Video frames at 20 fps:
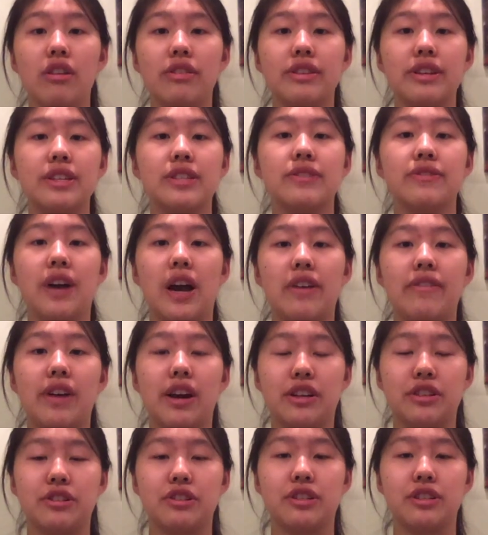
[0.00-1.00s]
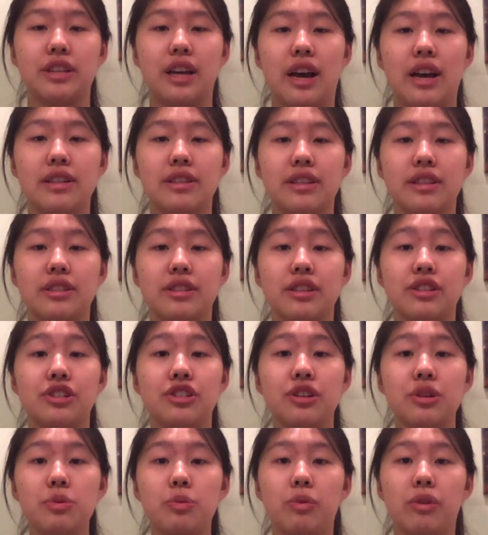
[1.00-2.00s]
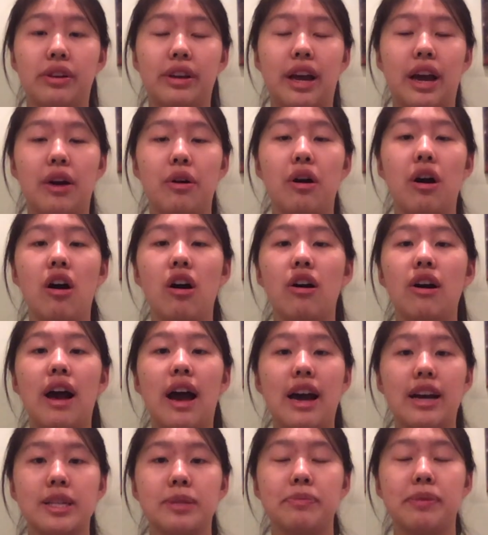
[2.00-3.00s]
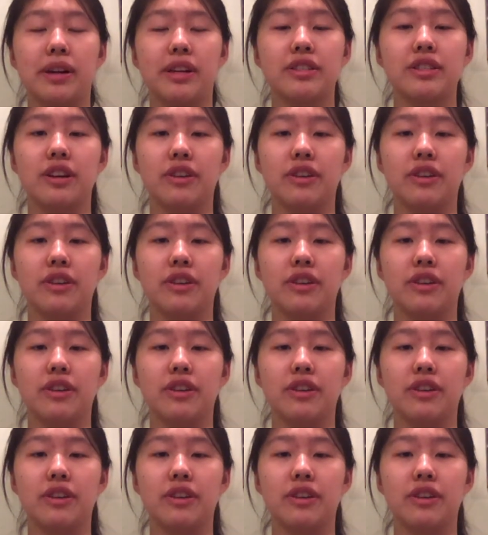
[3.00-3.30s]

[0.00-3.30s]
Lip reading: these 5 exercises should work out all aspects